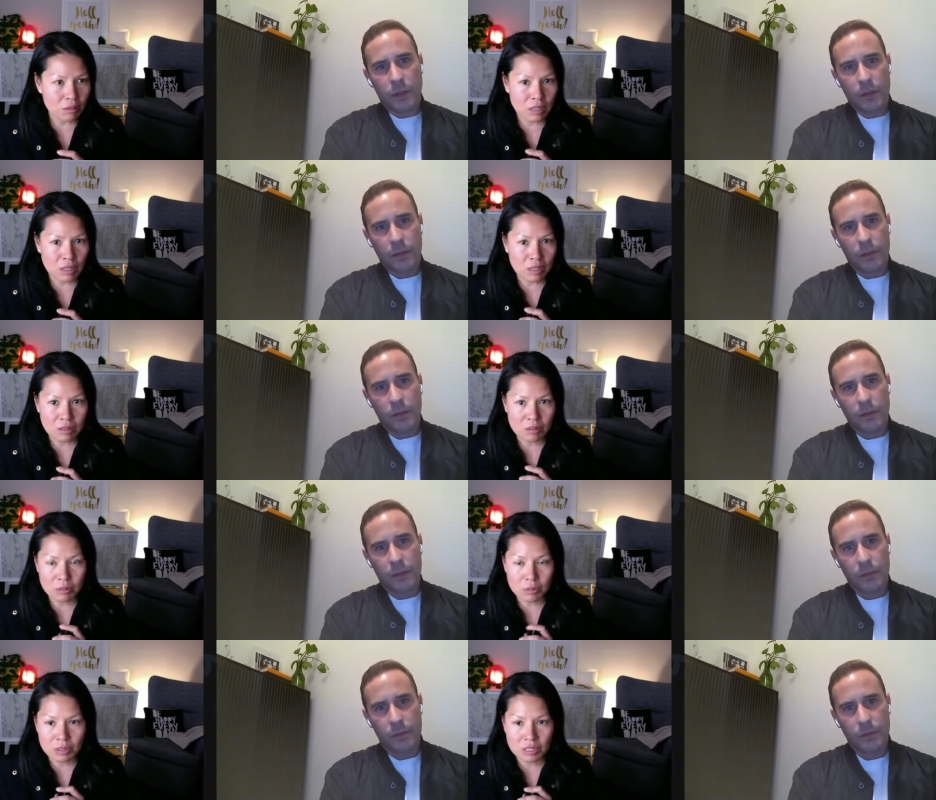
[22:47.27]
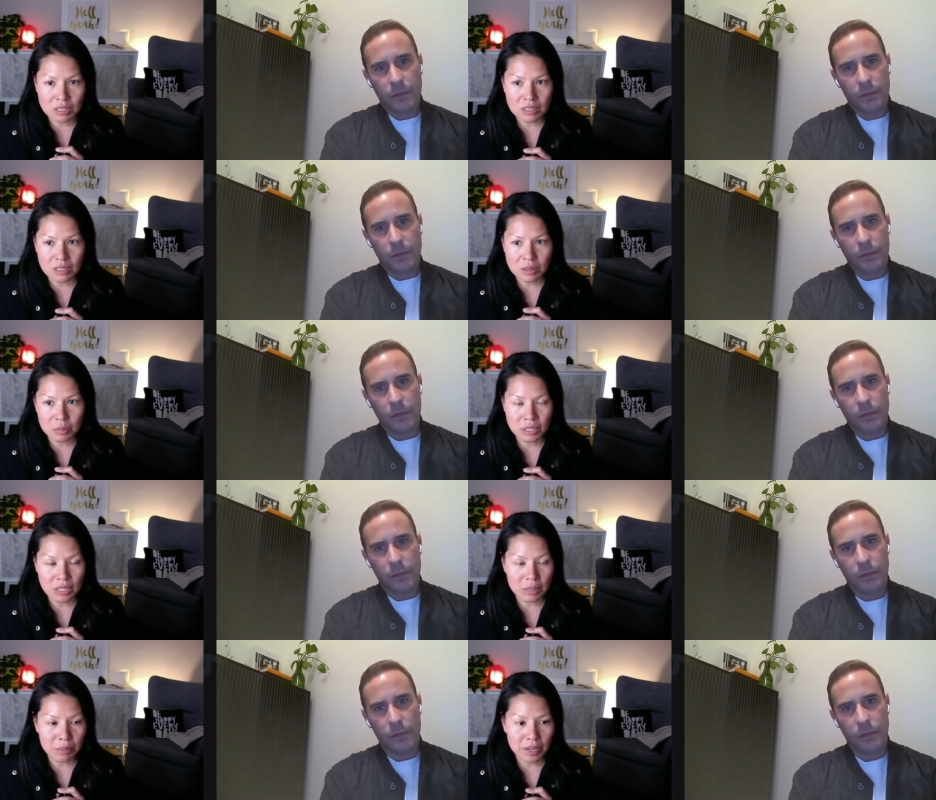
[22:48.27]
Speaker 1: uh, was it's
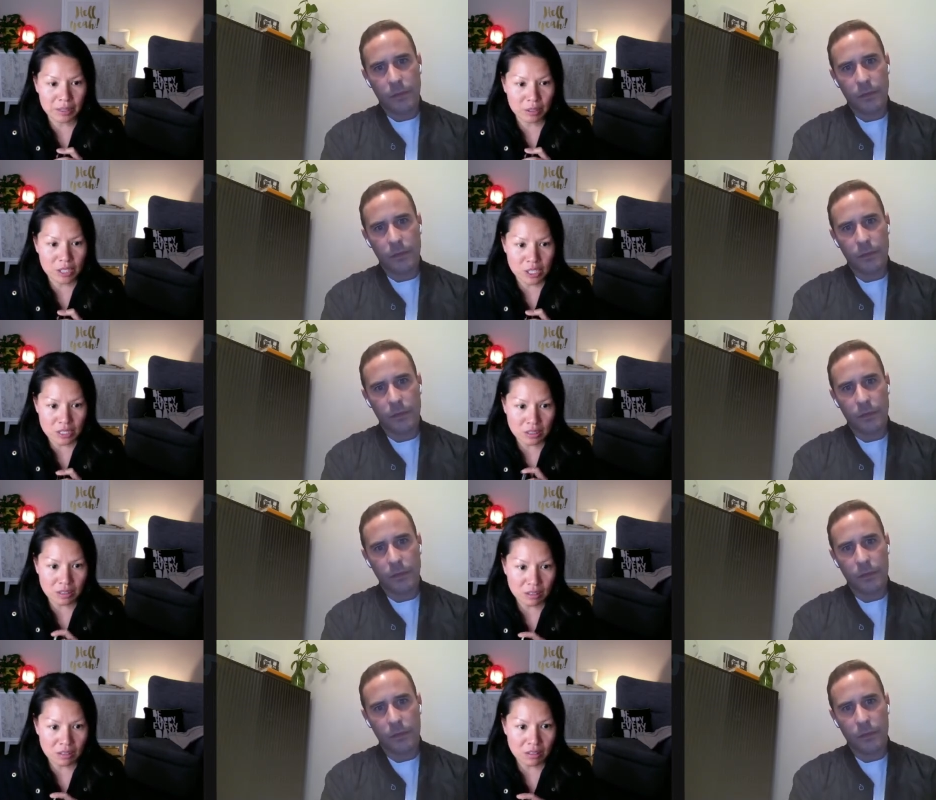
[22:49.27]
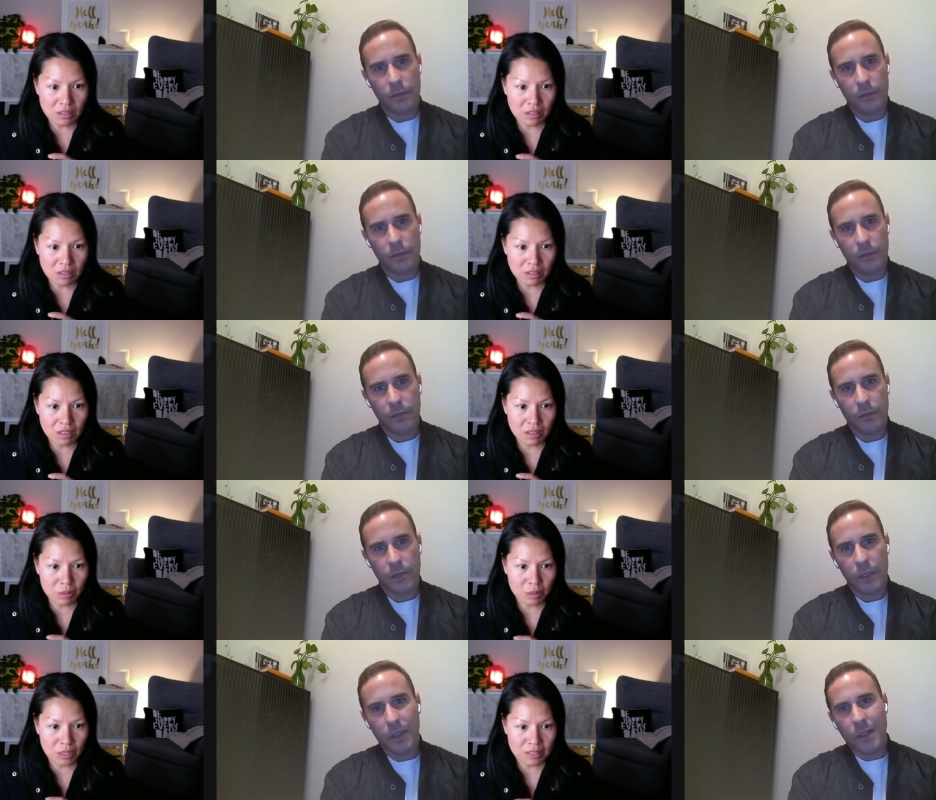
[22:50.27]
almost like a blind auction
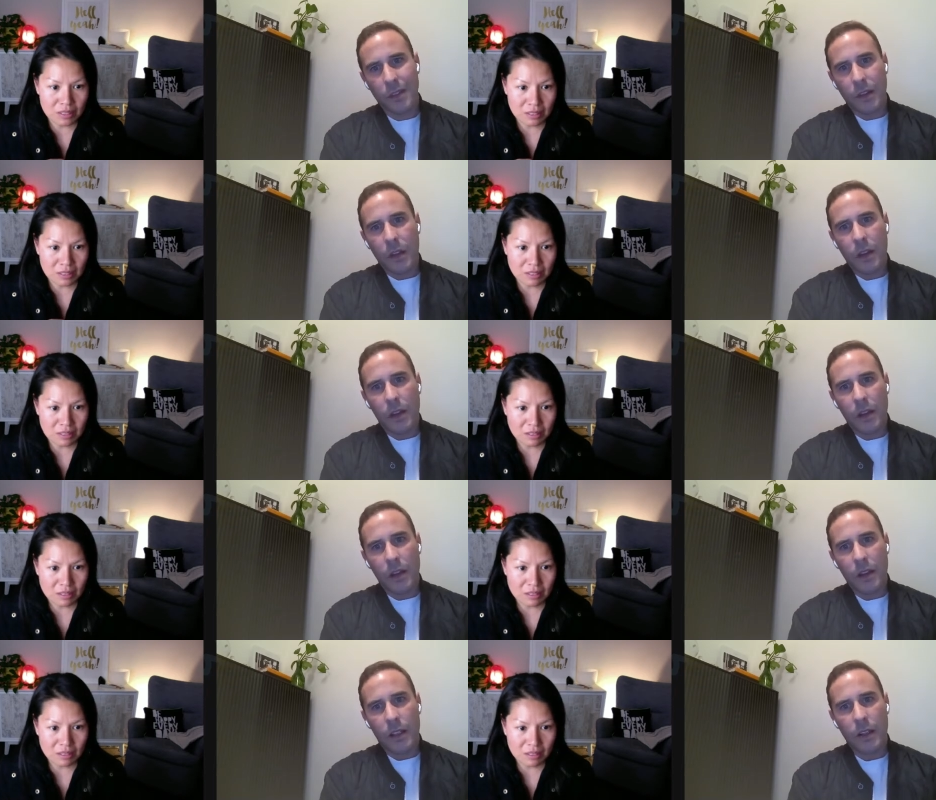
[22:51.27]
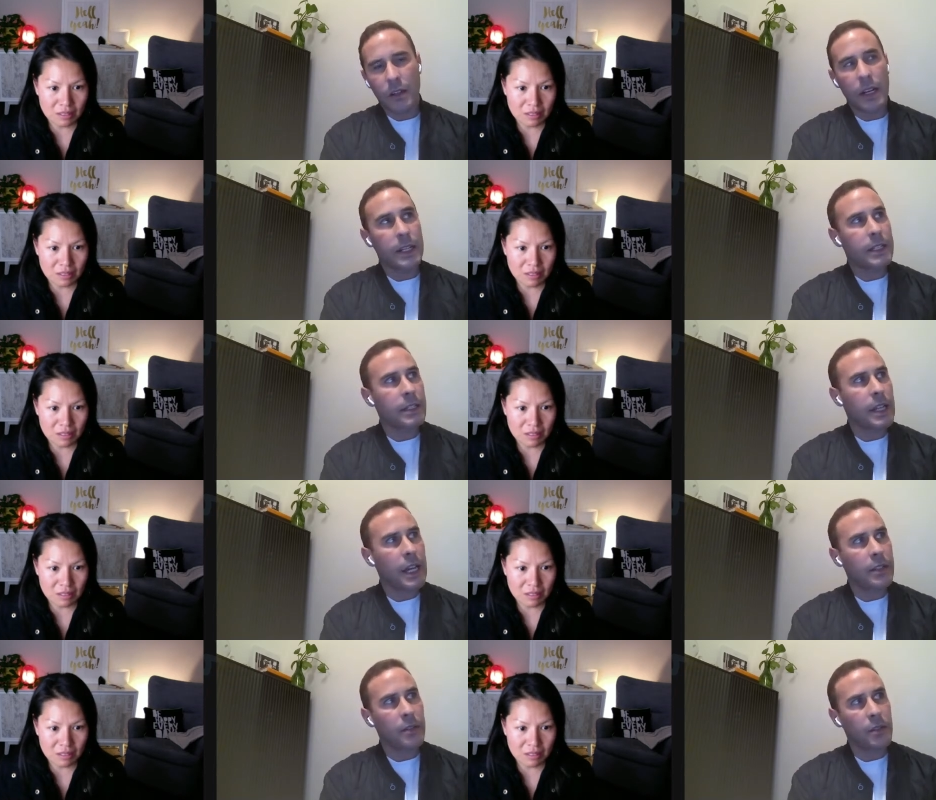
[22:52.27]
otherwise
Speaker 2: correct
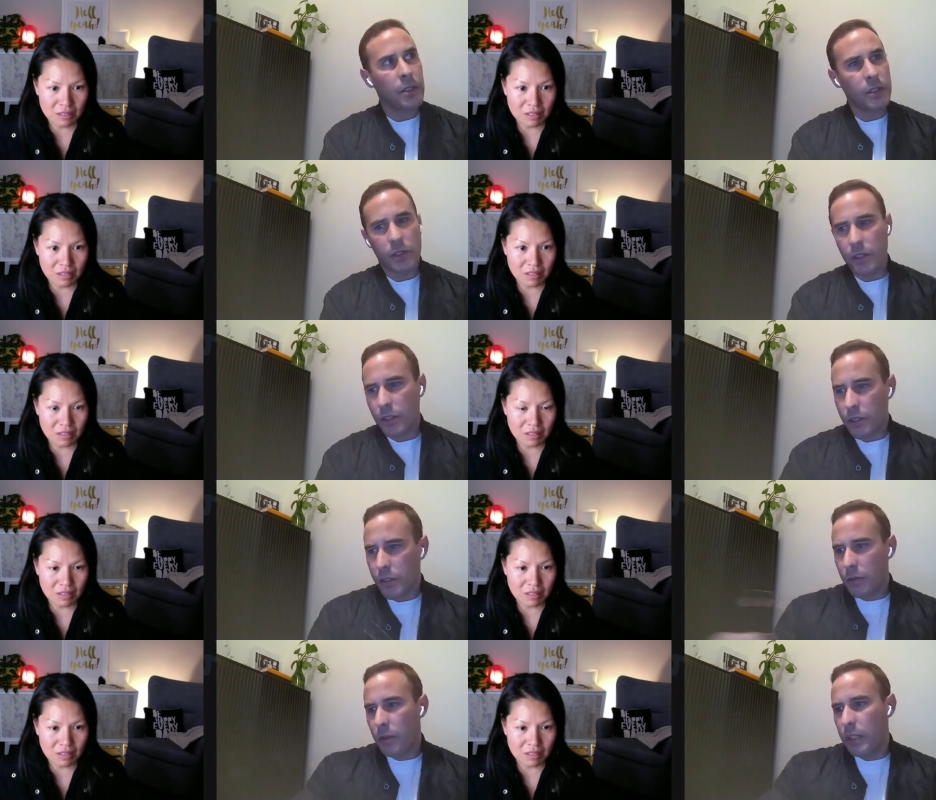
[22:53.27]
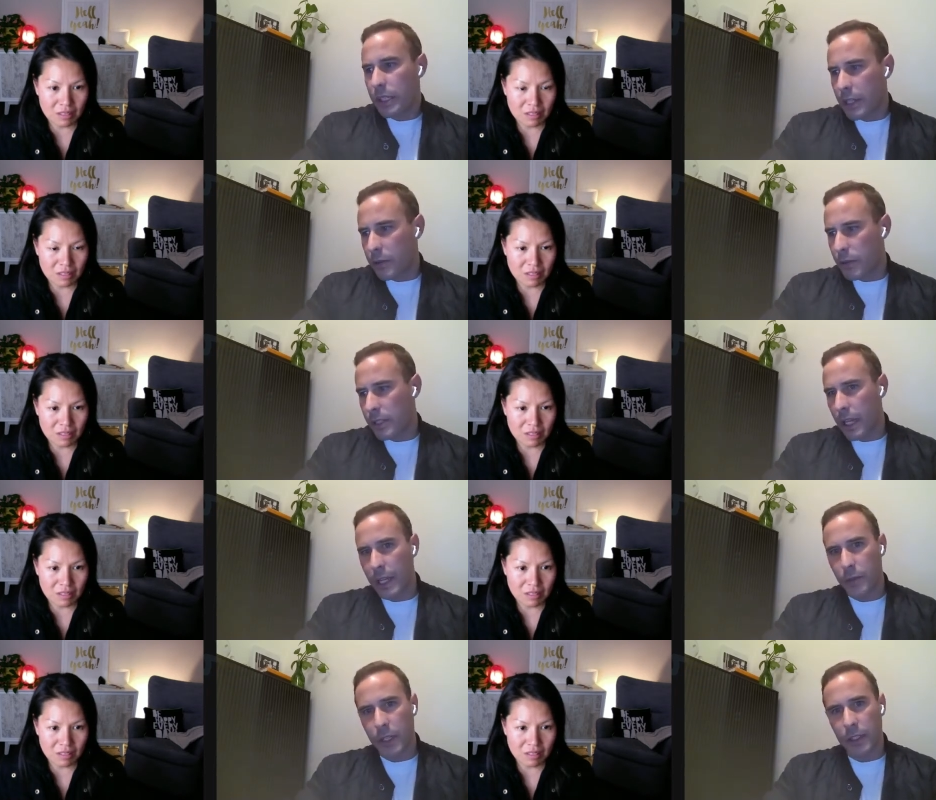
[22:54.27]
and and do, do you want to get to a
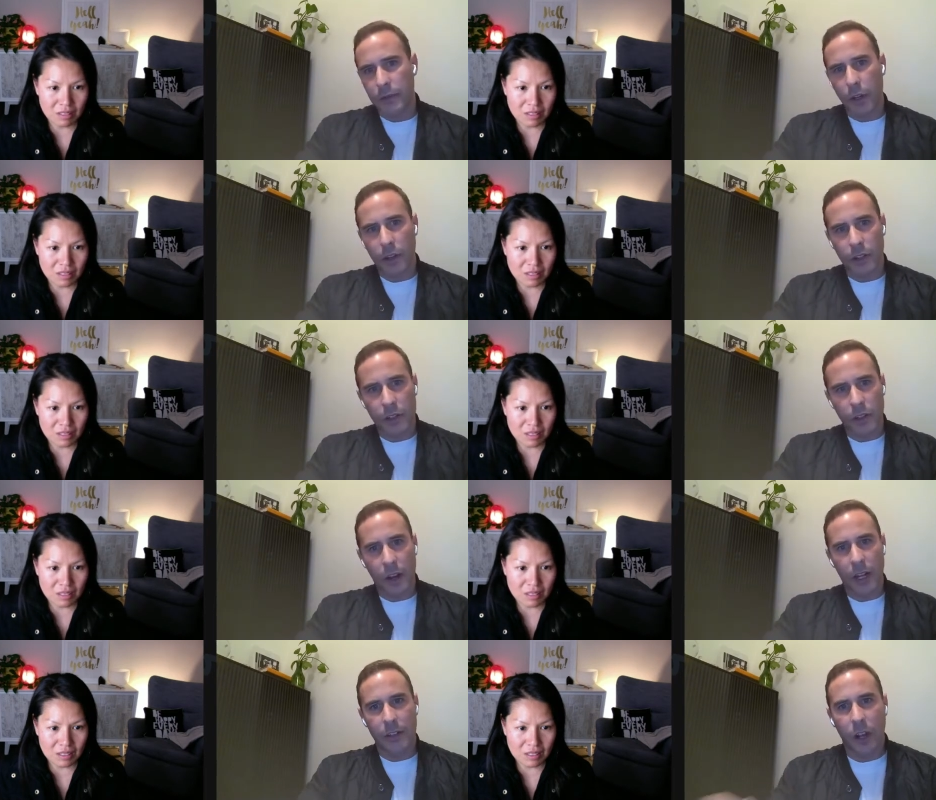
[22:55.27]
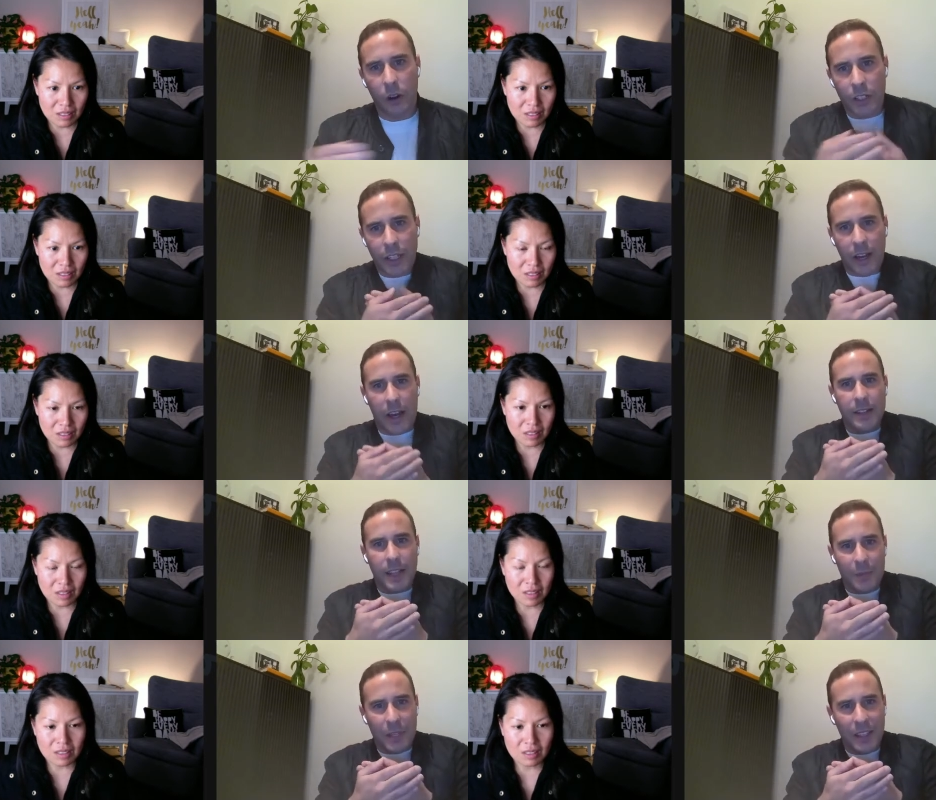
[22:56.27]
stage where you've got the design you're holding your
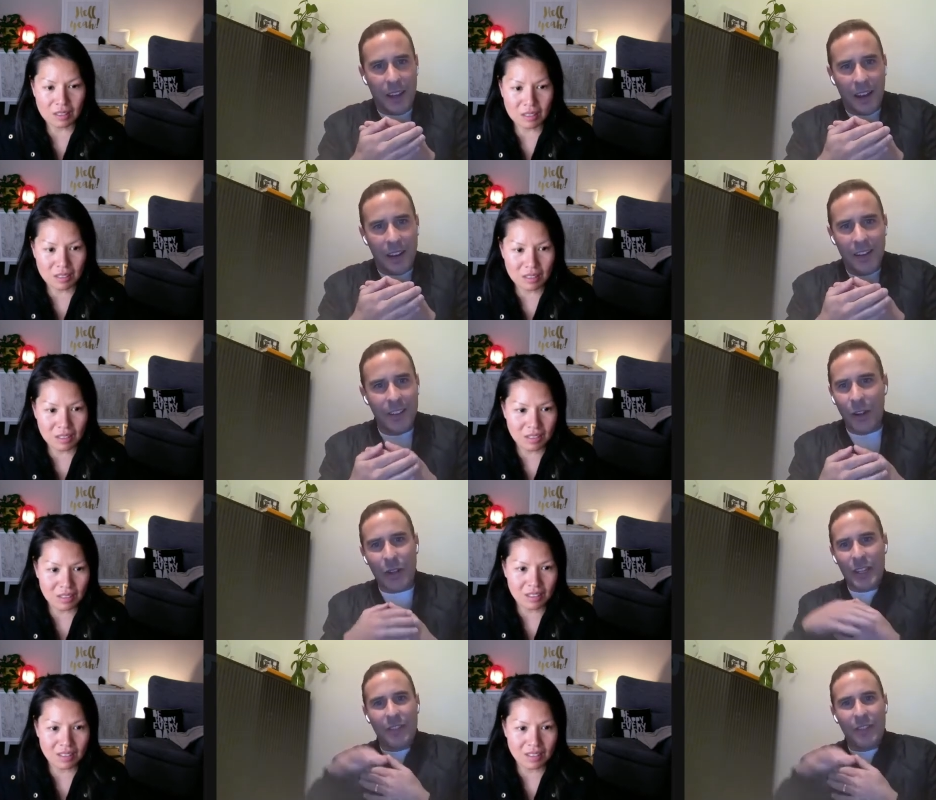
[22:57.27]
cards up here not